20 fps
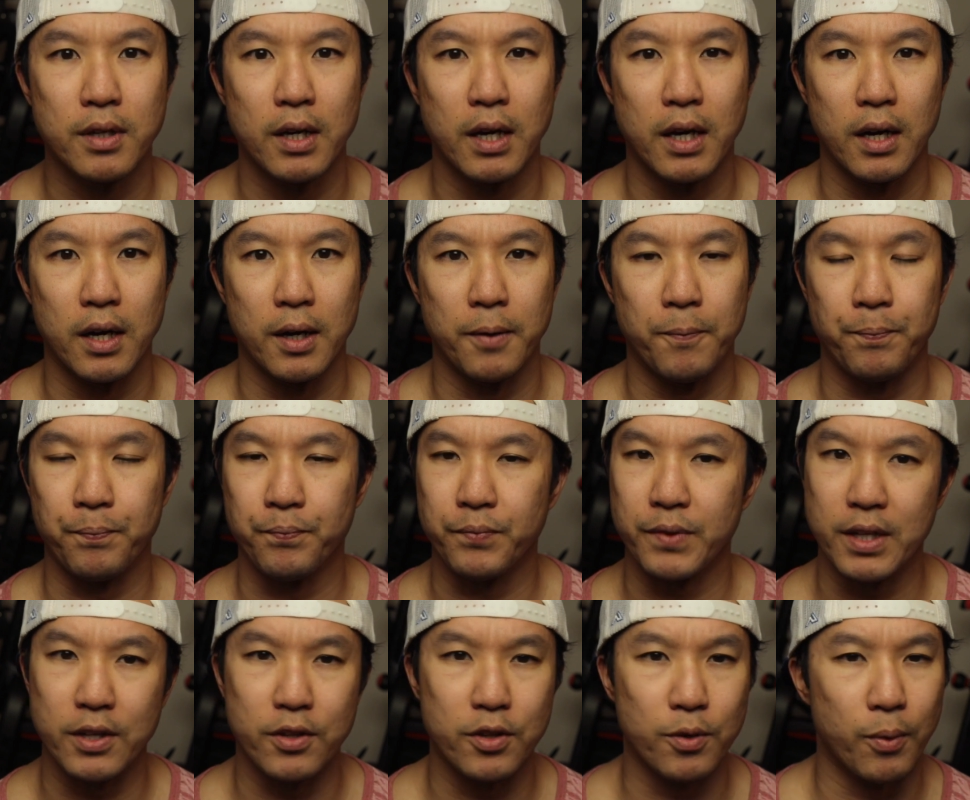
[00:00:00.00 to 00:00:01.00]

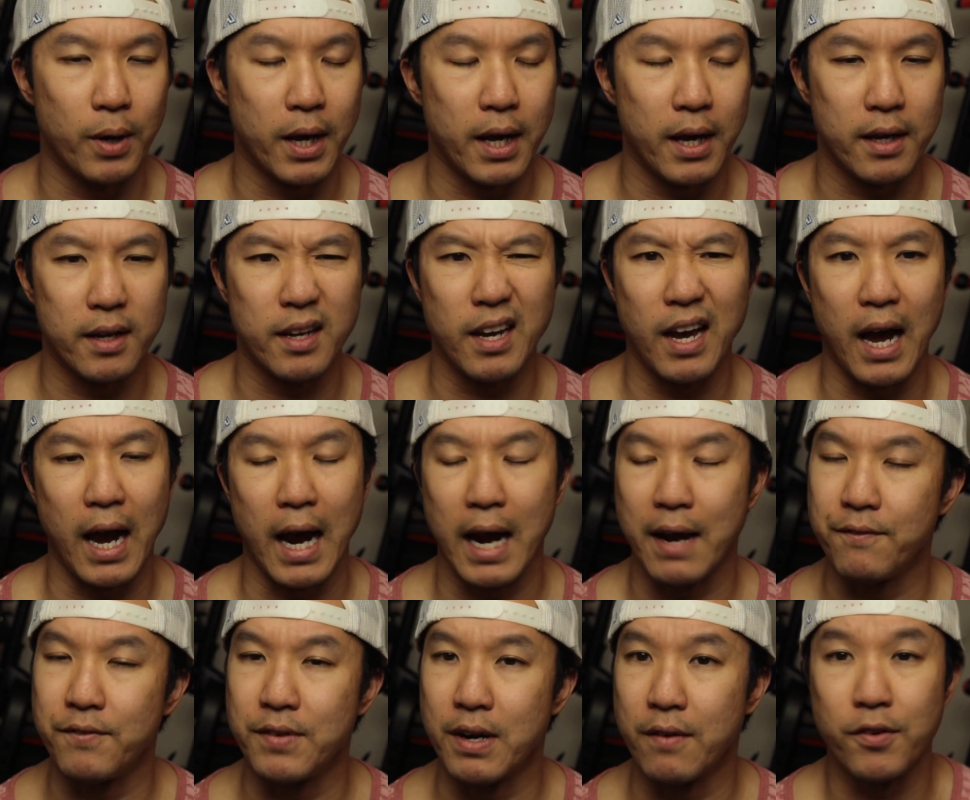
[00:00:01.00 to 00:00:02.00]
Either way,
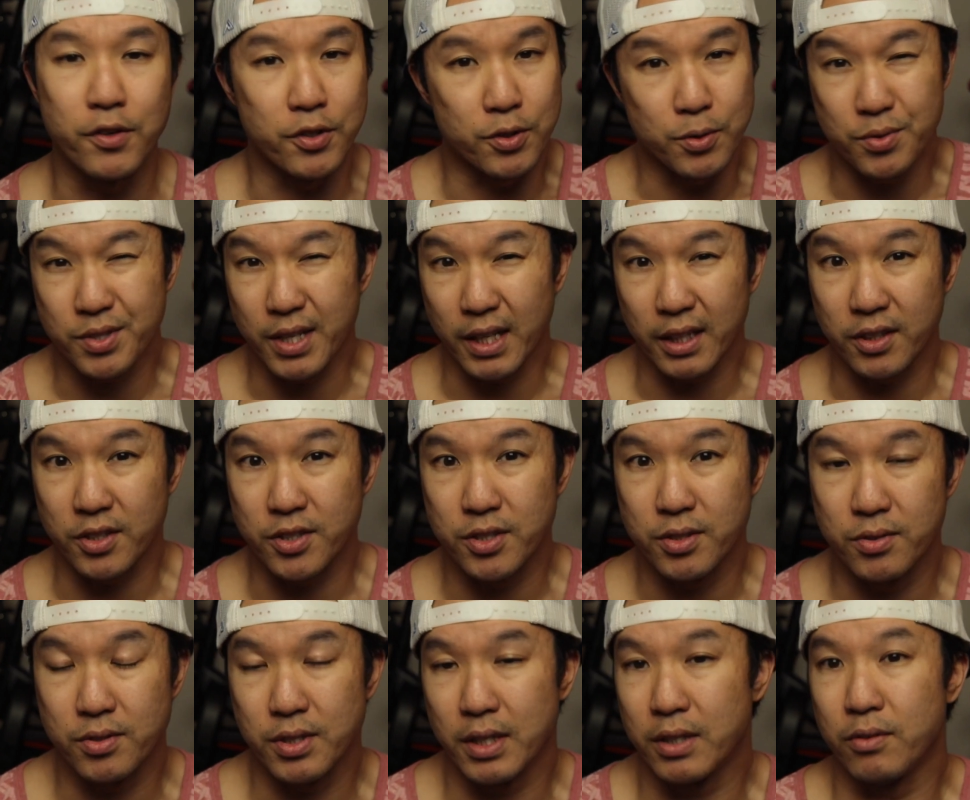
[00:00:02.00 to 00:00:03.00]
I've never used cycling
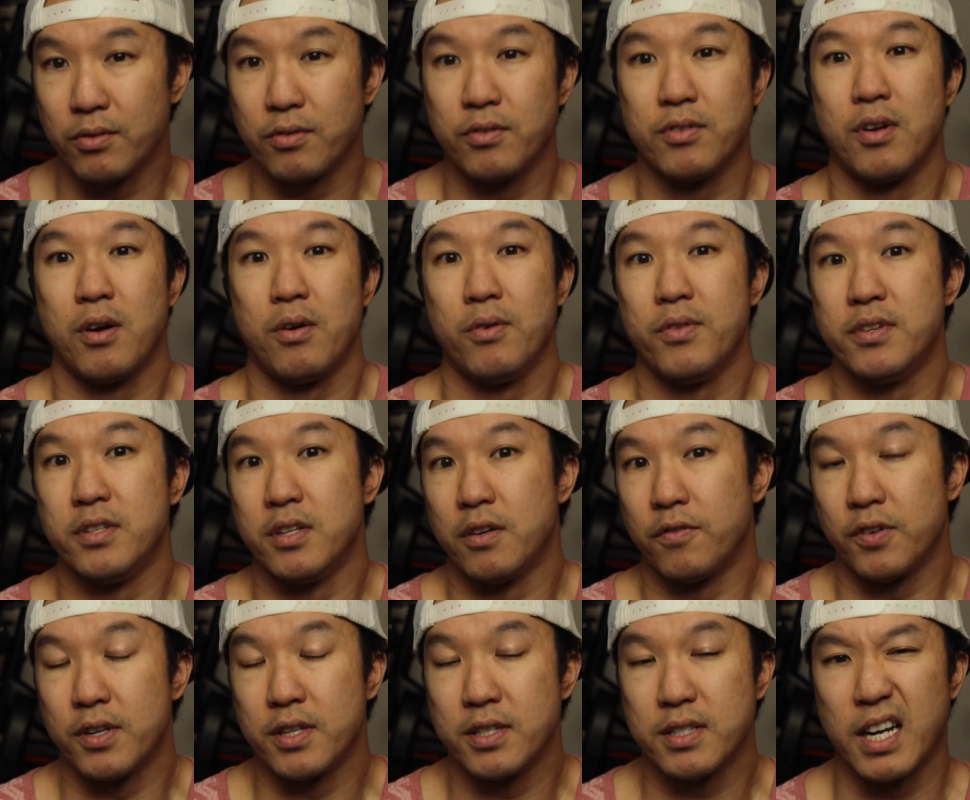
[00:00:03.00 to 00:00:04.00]
shoes. I don't know the
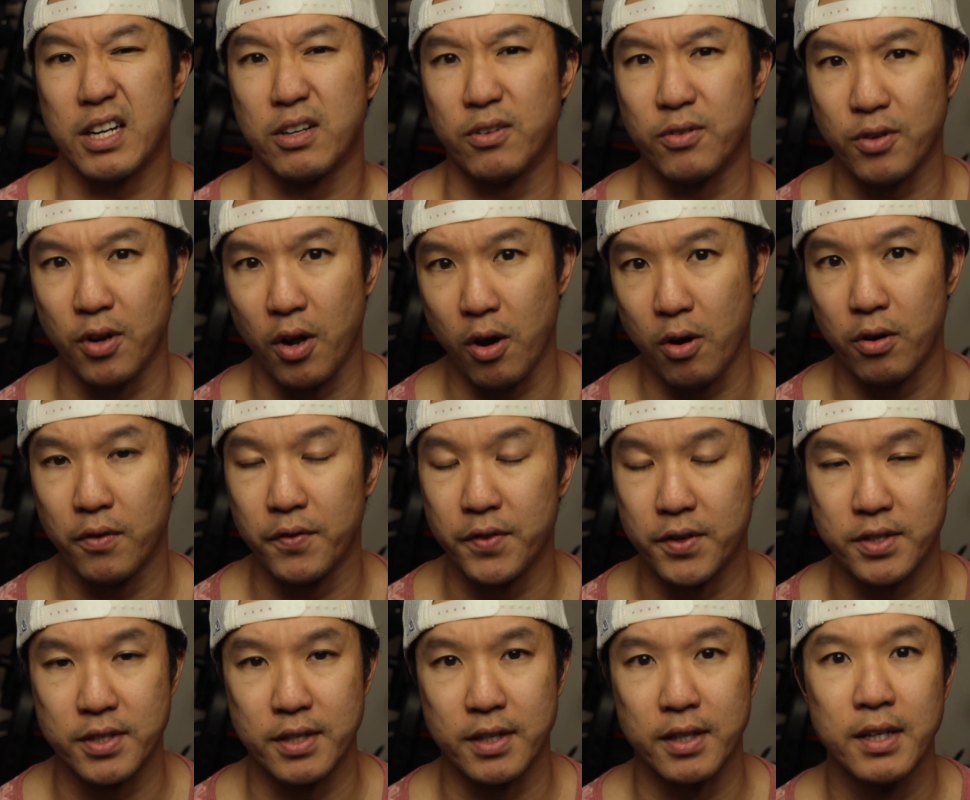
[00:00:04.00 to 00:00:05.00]
difference. I don't know if
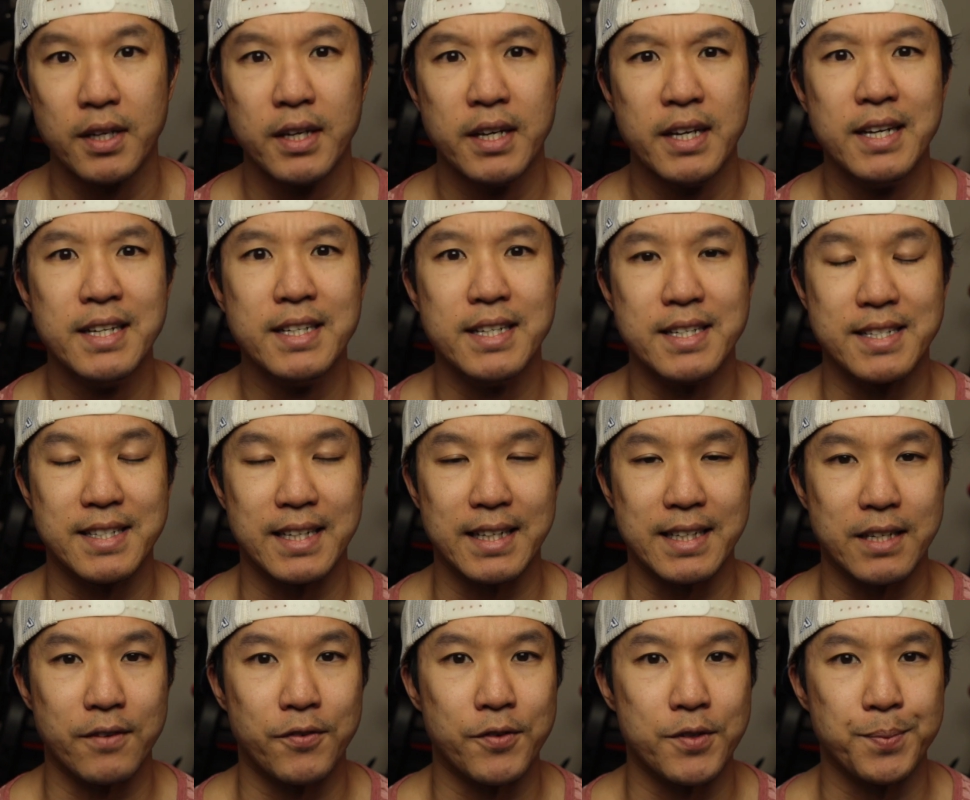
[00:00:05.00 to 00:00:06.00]
there's a
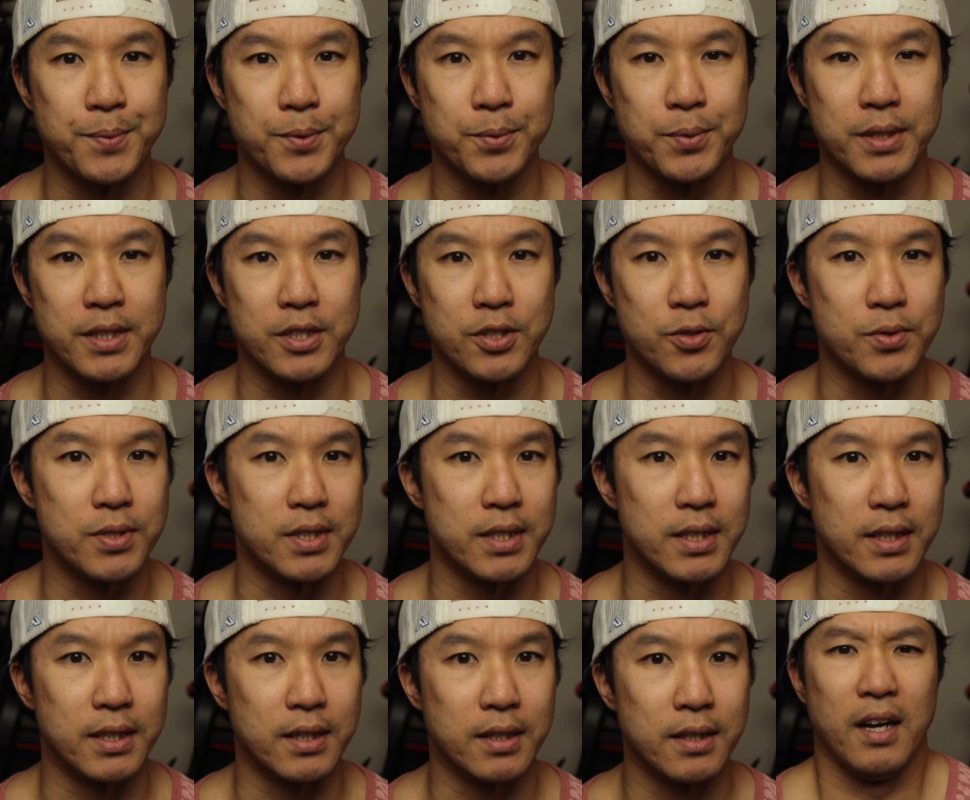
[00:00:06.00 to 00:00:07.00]
distinct difference between
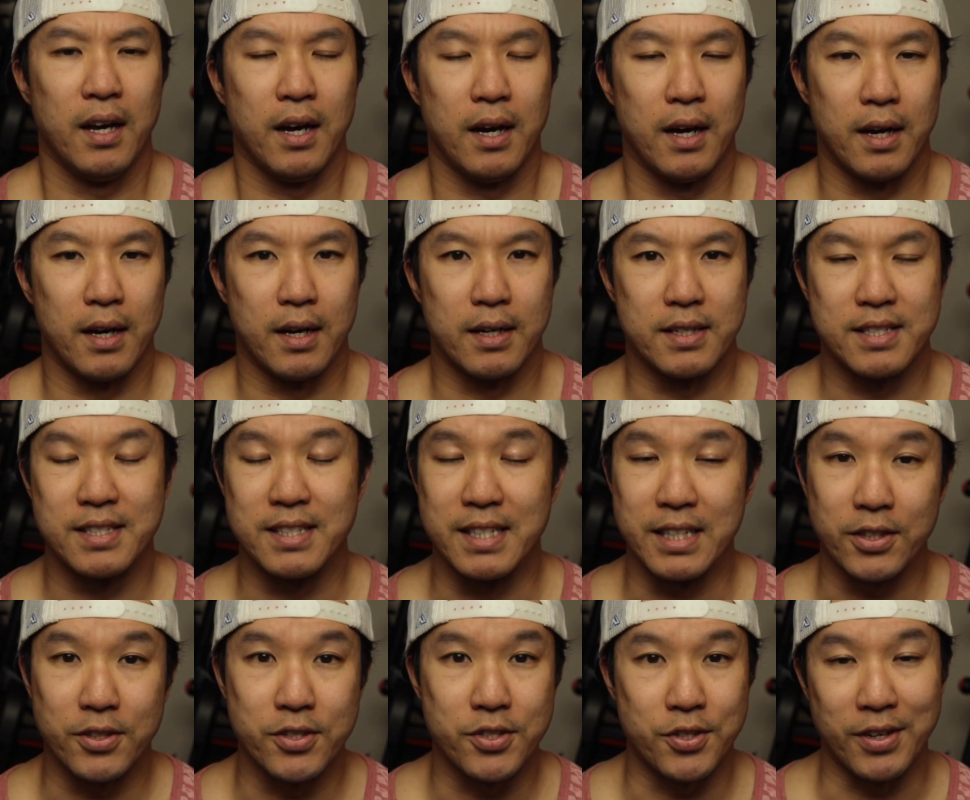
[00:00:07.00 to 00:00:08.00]
using
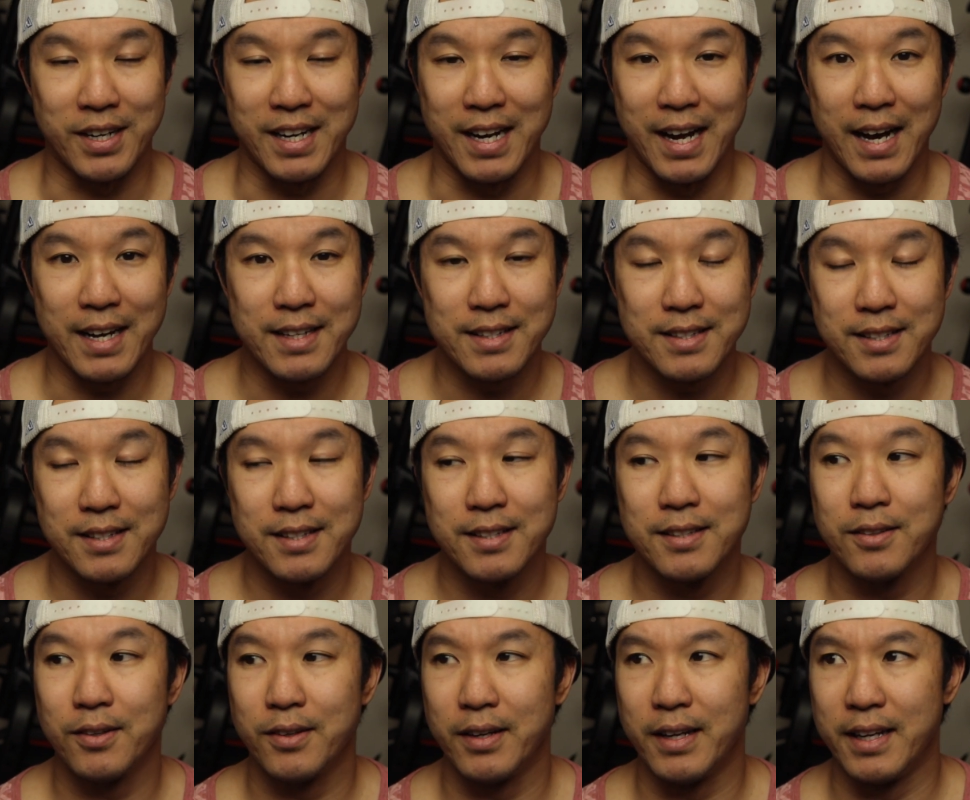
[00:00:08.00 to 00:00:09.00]
sneakers or
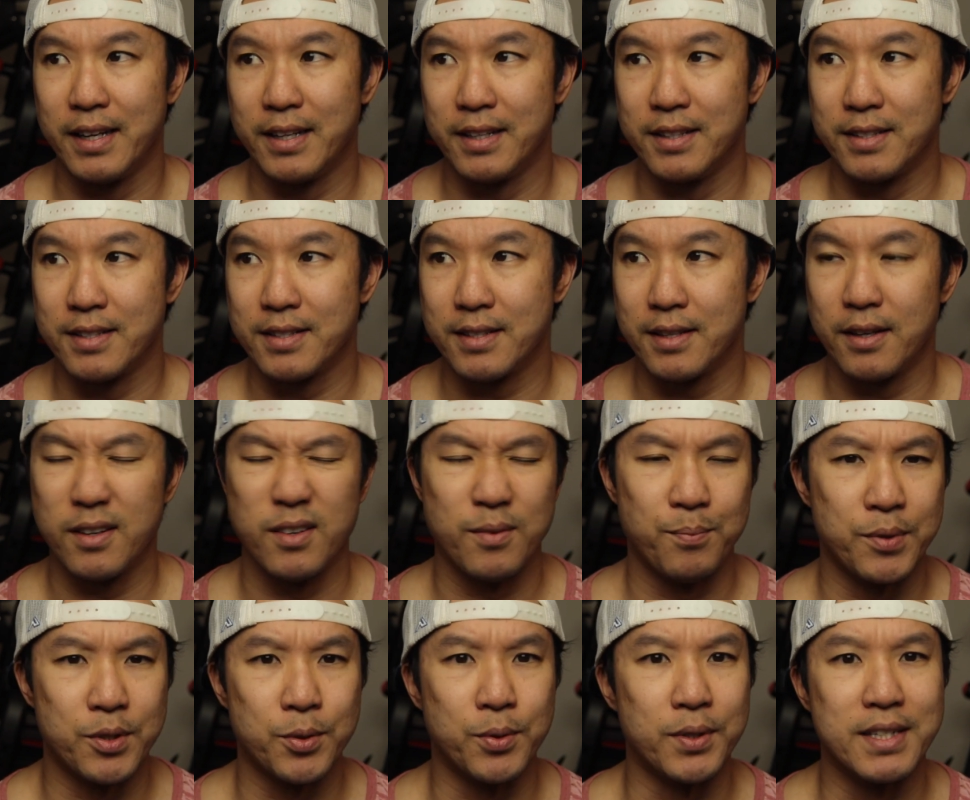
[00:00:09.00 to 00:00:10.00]
not, and
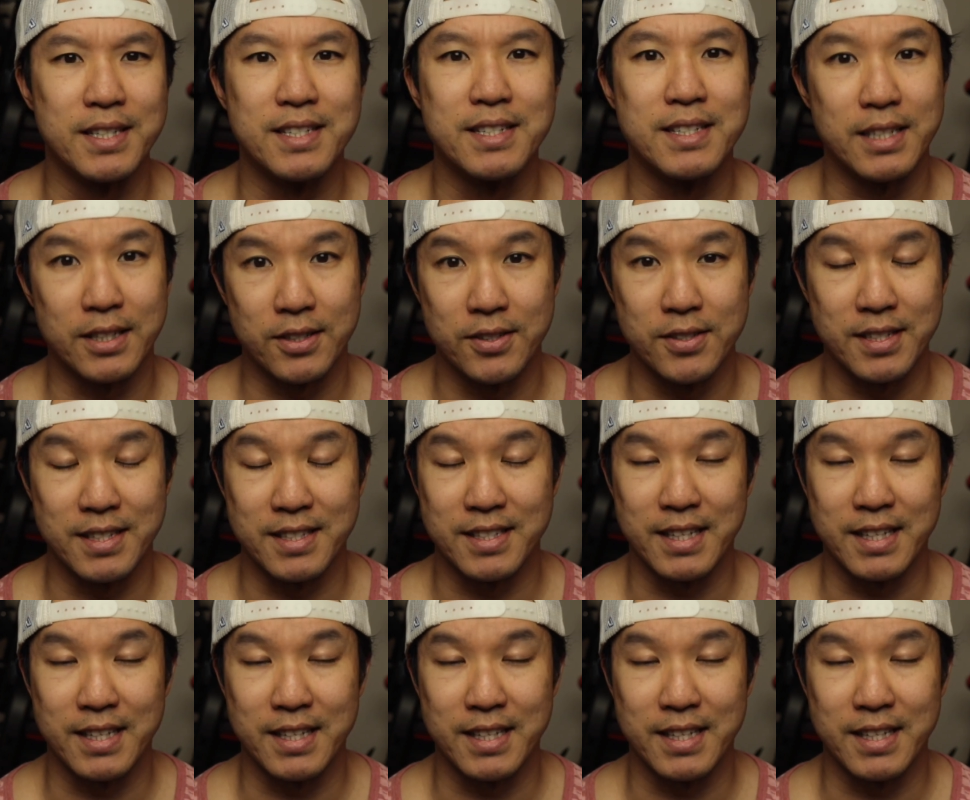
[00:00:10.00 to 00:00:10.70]
between sneakers and